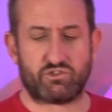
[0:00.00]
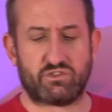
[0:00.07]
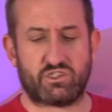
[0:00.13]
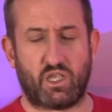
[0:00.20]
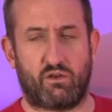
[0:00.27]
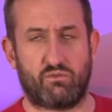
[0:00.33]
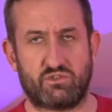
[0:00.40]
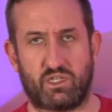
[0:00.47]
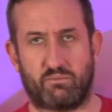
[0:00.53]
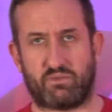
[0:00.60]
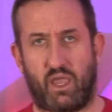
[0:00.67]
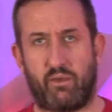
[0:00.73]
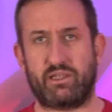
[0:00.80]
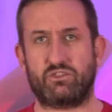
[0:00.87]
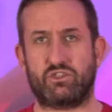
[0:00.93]
results I'm
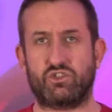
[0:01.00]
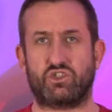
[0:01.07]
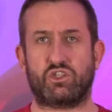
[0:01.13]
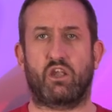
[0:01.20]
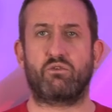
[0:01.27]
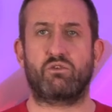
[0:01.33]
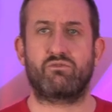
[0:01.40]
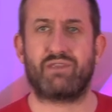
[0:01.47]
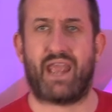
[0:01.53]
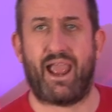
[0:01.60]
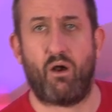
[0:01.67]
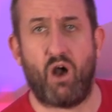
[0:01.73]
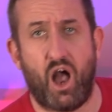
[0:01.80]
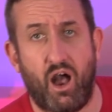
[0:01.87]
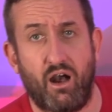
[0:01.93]
going to show you
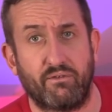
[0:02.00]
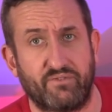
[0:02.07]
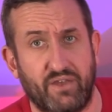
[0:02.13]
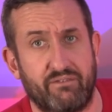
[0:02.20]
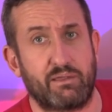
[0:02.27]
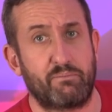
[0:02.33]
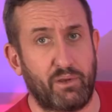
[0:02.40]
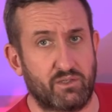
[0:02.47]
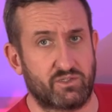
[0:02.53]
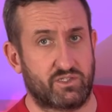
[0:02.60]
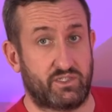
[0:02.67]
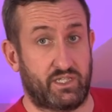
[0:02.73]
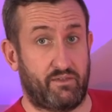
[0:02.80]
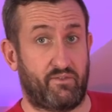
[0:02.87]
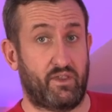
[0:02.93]
now are very
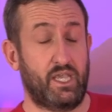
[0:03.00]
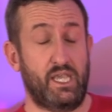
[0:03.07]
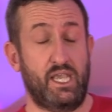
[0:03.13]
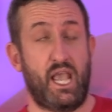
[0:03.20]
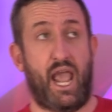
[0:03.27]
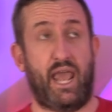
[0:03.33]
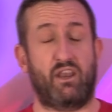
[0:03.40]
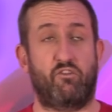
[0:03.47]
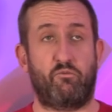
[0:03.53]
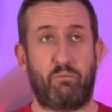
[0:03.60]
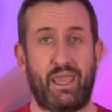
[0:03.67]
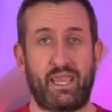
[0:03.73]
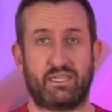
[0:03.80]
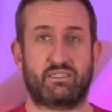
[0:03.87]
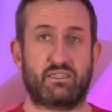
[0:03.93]
positive, and I've
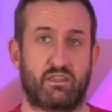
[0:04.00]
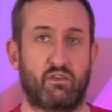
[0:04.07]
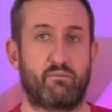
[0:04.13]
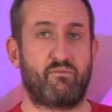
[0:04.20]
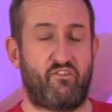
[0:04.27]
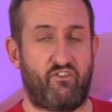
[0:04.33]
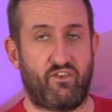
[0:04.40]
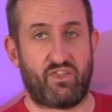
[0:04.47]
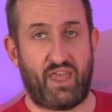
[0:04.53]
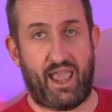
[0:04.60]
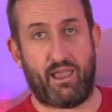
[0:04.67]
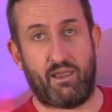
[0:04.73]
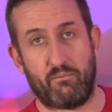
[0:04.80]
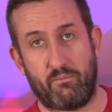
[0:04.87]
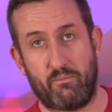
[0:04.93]
picked them for
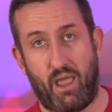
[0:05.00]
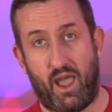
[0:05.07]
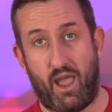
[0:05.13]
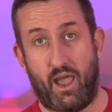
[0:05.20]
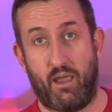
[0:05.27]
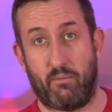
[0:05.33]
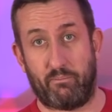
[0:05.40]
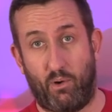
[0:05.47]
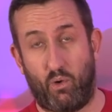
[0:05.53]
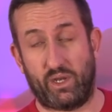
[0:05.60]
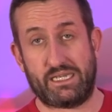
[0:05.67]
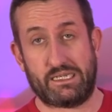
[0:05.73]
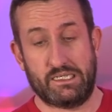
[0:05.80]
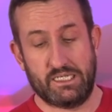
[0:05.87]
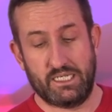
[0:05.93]
that
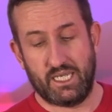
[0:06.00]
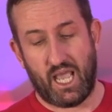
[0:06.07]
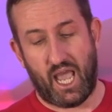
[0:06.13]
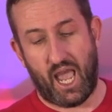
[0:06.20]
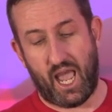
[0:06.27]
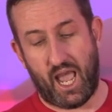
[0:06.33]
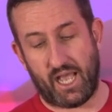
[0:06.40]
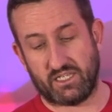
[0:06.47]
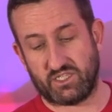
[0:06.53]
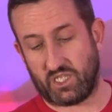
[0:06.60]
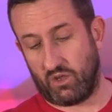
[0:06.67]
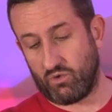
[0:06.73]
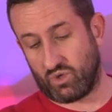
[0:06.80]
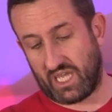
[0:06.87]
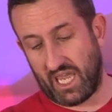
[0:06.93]
point.
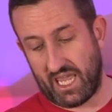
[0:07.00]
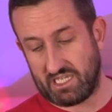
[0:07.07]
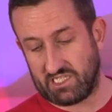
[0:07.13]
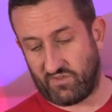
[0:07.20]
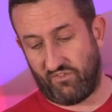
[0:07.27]
So Gears